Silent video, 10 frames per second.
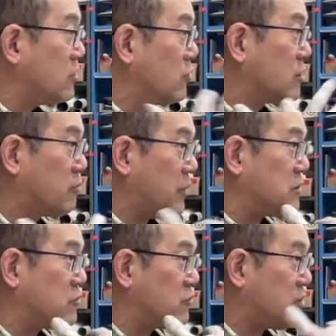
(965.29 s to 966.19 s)
to
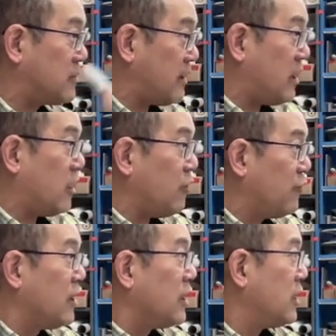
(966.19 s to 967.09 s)
express yourself
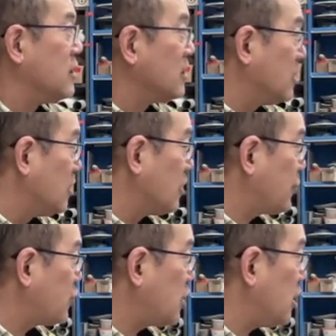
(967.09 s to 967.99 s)
in little
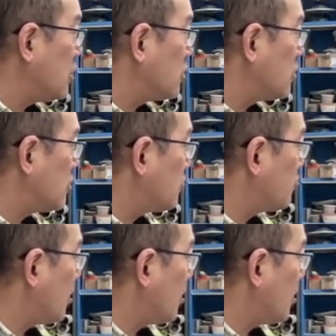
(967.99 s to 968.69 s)
changes.